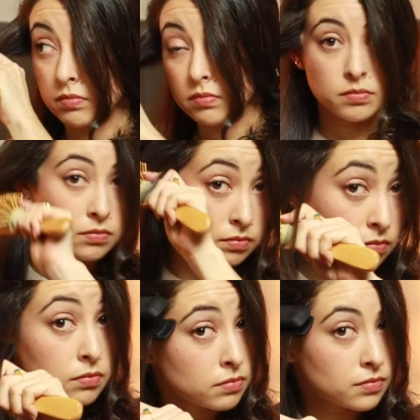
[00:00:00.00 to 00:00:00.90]

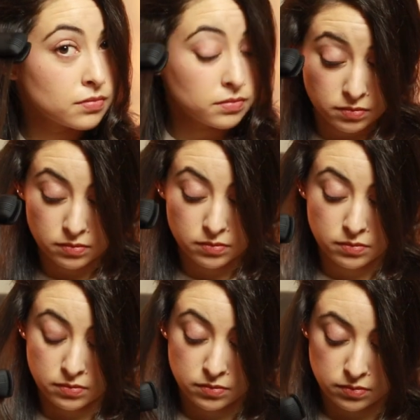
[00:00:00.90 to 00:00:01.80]

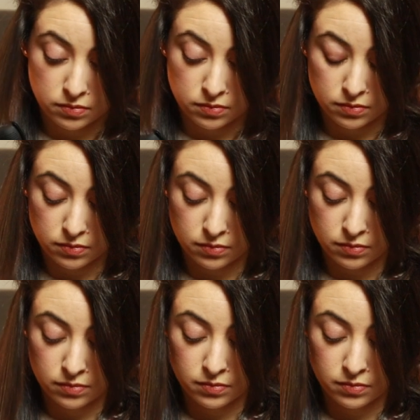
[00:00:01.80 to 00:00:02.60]
(silence)